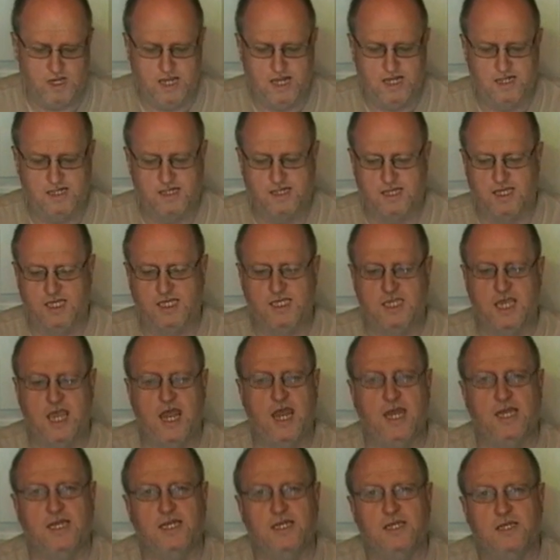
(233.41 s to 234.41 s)
at this
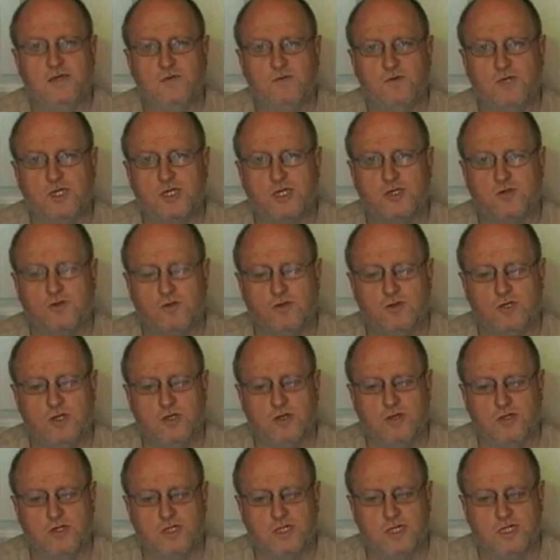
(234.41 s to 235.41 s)
end, which screws
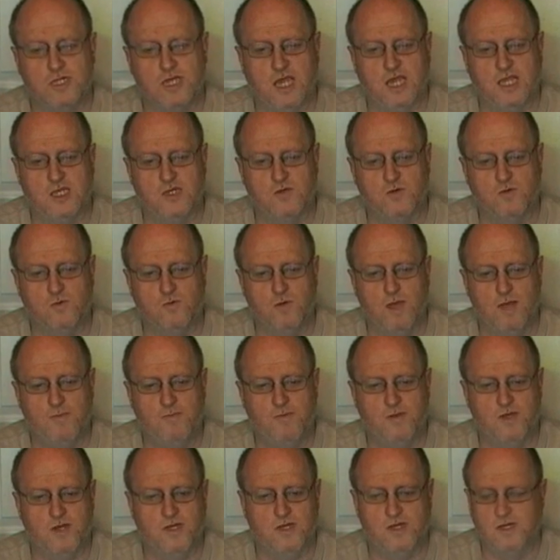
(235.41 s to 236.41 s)
on to the actual
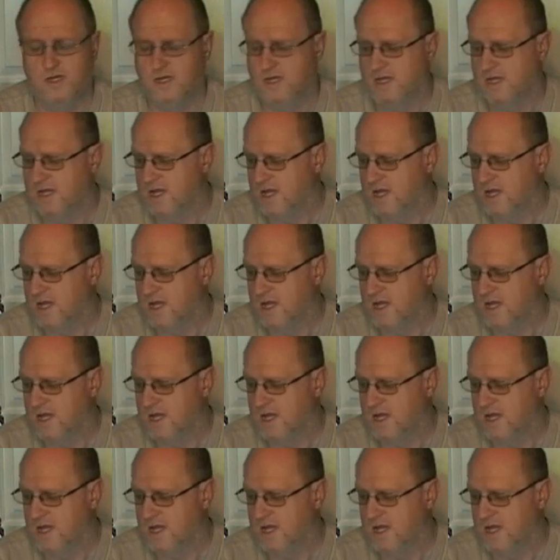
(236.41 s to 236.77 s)
weapon,